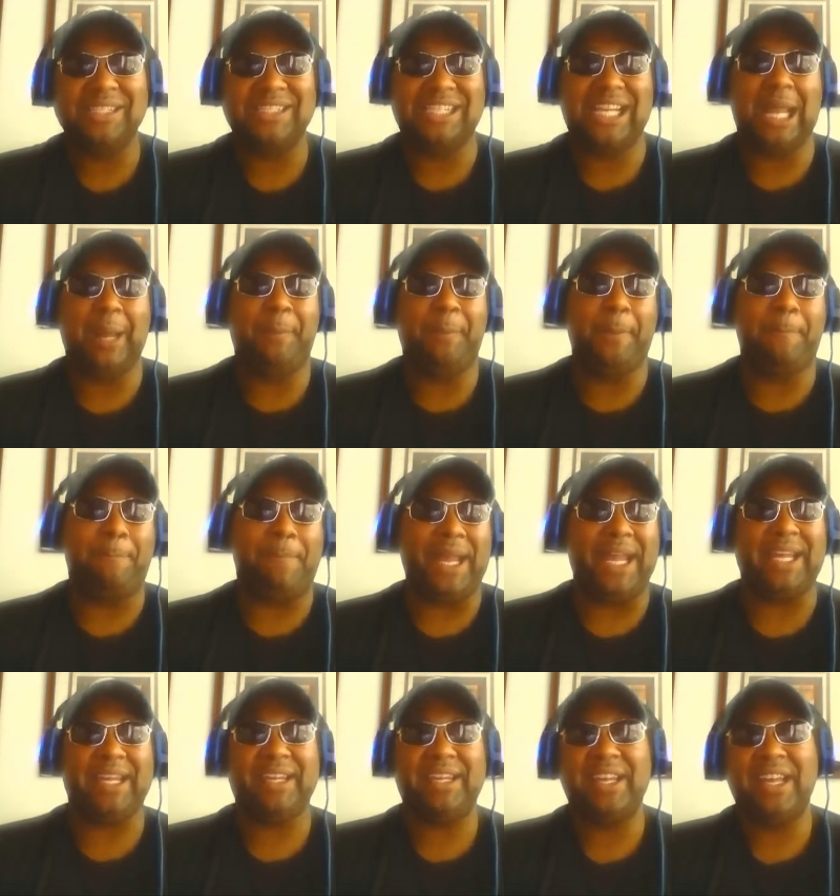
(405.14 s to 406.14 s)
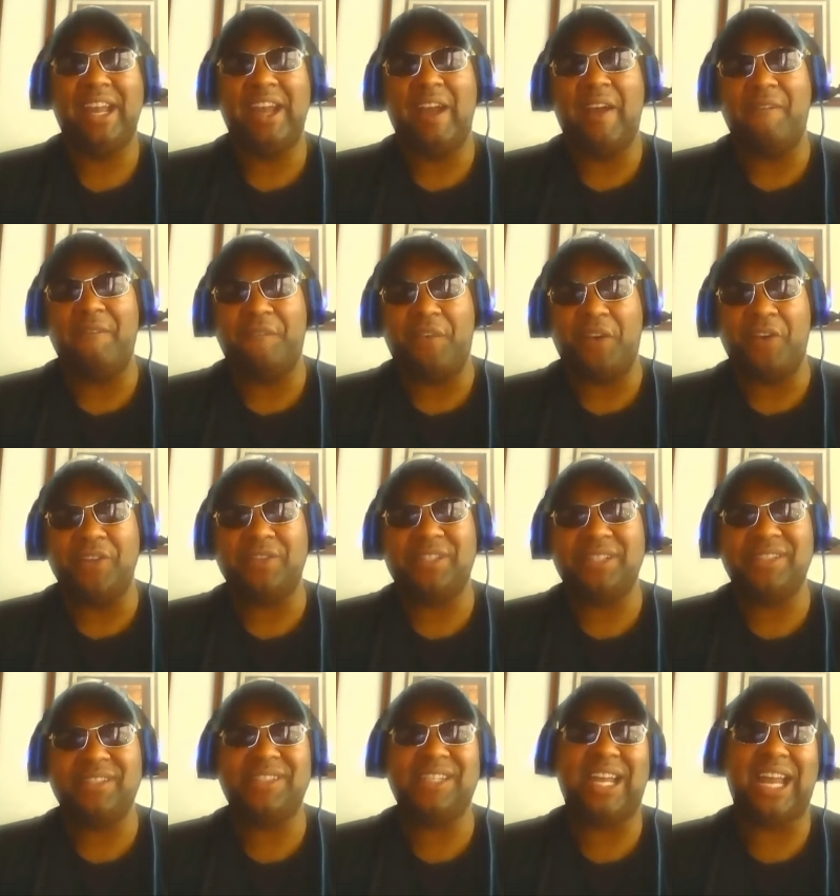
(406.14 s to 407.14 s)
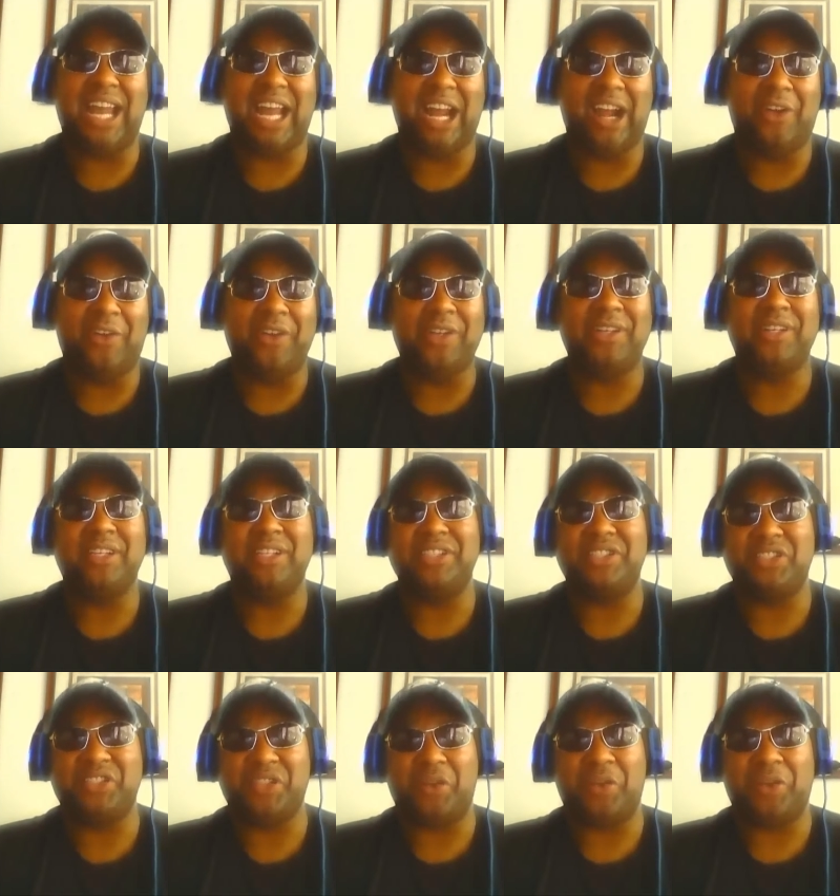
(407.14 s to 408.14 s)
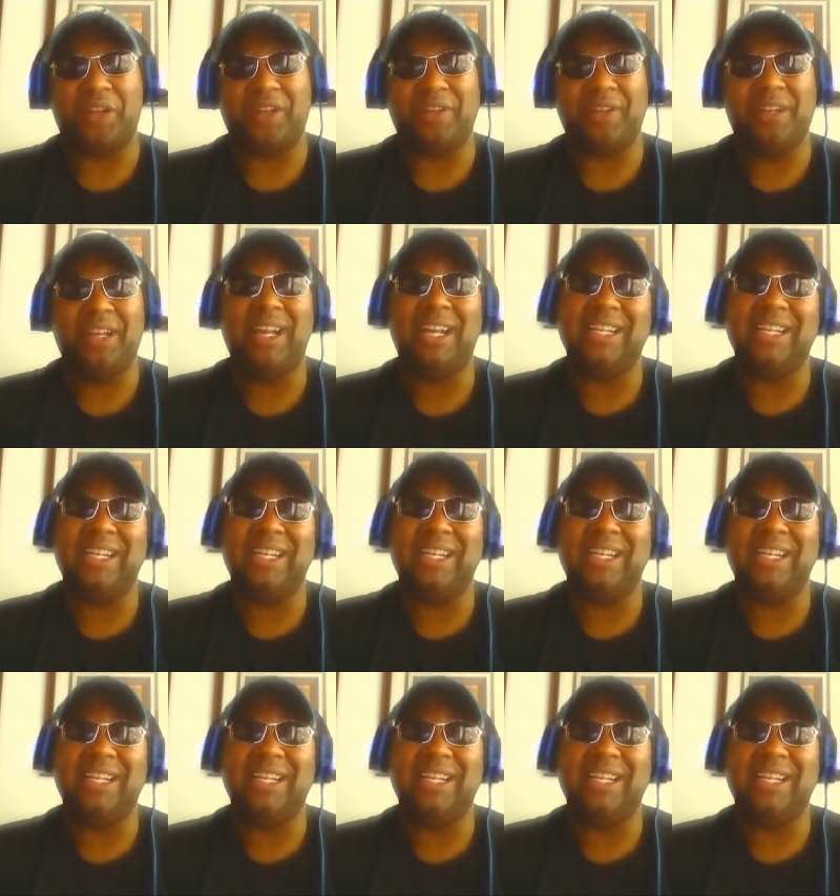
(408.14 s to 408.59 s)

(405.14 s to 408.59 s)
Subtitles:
Tampa Bay versus Arizona.